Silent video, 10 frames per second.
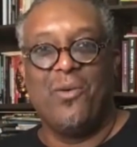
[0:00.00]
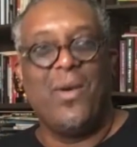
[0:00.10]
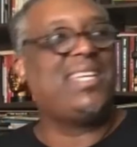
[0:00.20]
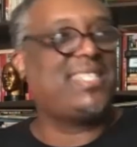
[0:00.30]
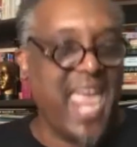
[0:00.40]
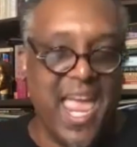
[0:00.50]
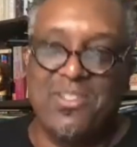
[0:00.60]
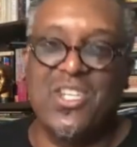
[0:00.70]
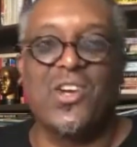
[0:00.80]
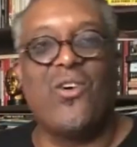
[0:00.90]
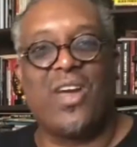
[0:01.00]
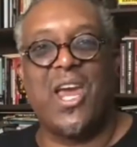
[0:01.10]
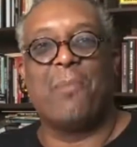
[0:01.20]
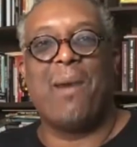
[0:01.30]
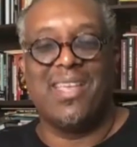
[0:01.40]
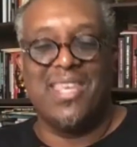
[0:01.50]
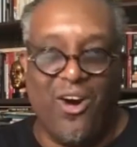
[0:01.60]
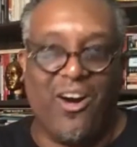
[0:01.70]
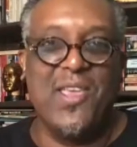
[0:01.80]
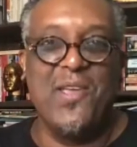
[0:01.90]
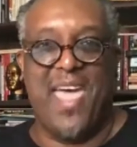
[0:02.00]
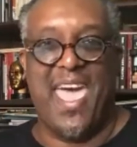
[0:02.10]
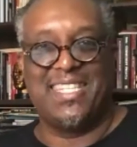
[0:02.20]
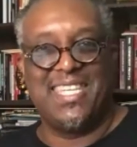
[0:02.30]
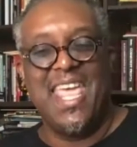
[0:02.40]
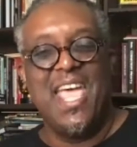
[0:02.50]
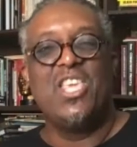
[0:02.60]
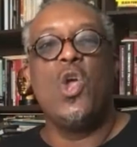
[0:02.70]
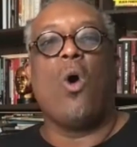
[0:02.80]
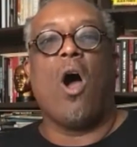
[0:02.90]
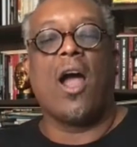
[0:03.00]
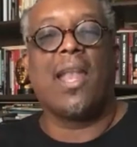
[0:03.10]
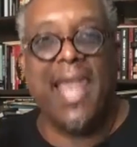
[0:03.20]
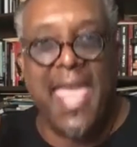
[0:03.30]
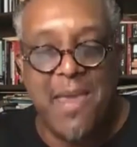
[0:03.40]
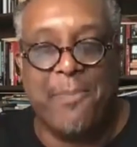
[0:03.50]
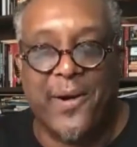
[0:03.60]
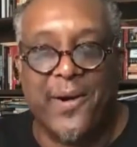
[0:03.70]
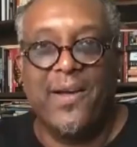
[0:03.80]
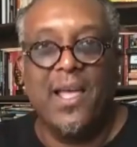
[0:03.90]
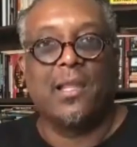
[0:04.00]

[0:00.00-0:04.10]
We damn sure don't care about your humanity. You are labor.